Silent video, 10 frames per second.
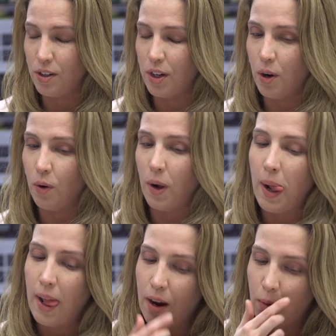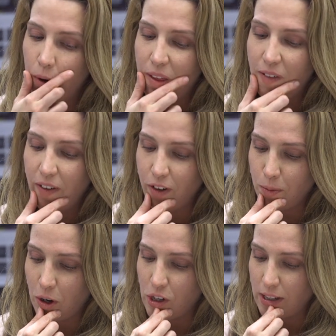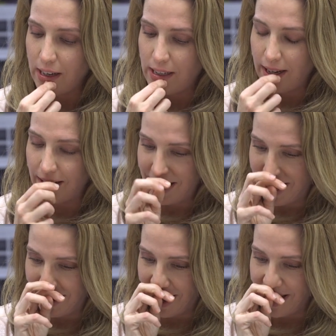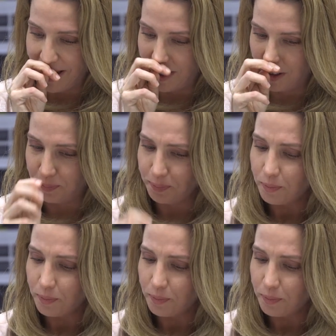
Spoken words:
So one of the very first projects I did at IDEO